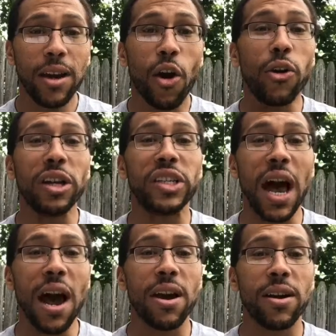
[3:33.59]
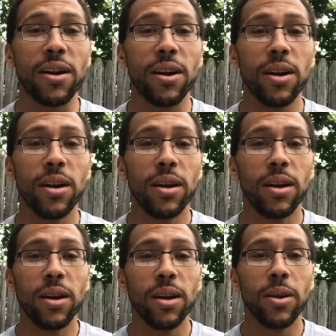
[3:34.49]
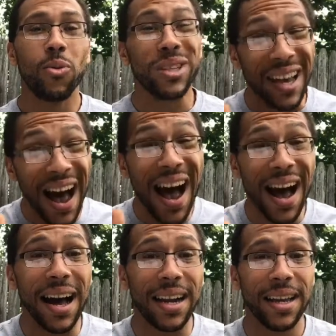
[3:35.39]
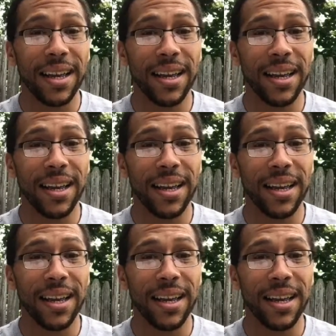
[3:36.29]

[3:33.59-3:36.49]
Her desire was God.